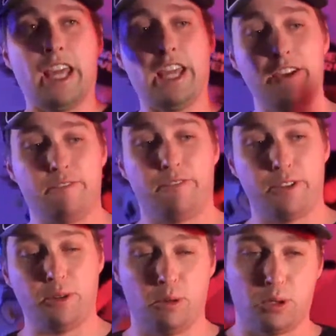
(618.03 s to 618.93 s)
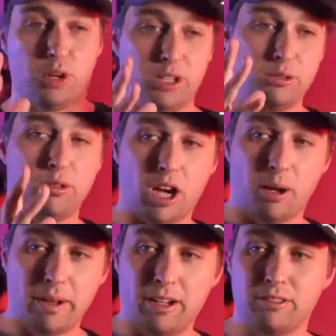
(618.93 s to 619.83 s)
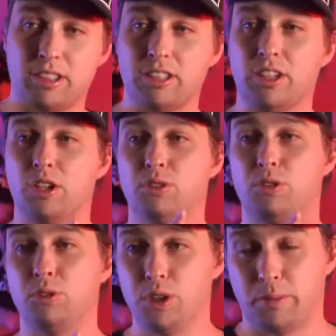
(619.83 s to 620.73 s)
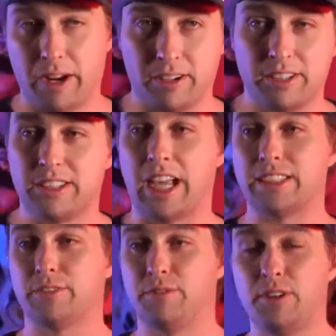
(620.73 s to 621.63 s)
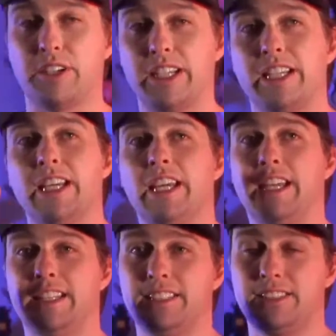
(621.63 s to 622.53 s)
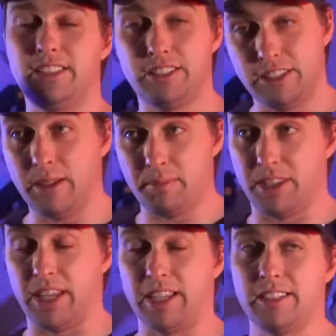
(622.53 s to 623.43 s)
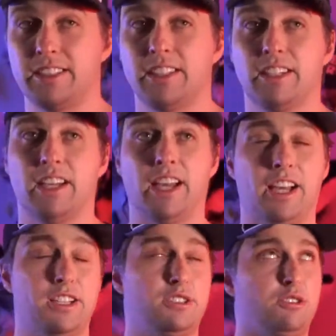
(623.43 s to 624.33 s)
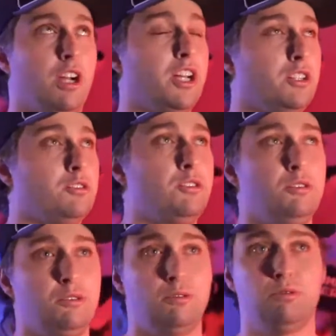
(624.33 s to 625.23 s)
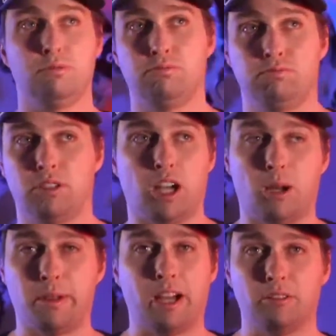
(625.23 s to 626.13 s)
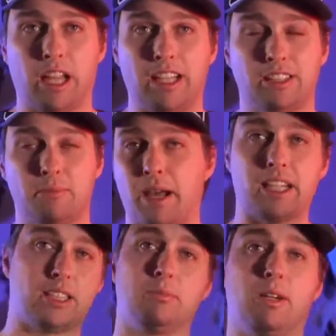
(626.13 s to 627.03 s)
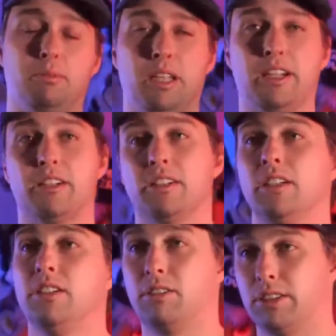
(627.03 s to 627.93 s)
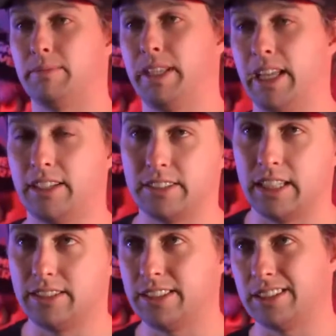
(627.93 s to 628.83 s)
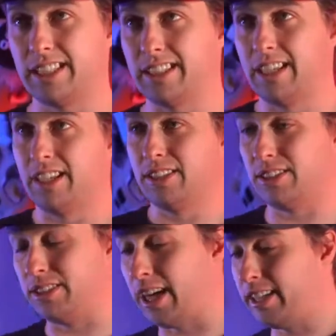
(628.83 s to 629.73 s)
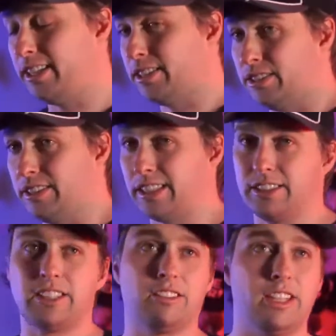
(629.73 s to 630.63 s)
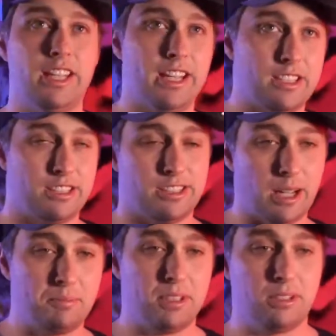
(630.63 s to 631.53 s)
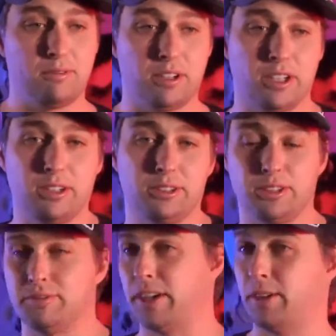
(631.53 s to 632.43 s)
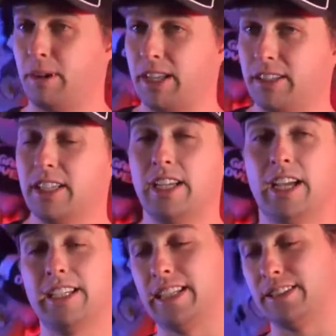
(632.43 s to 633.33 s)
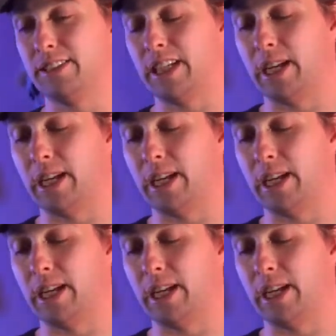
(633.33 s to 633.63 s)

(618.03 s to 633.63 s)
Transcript: If you are trying to come out to your parents as a furry, it is the same thing as trying to come out as a basketball player or something else. It's just that society doesn't necessarily accept furry culture very well, and that's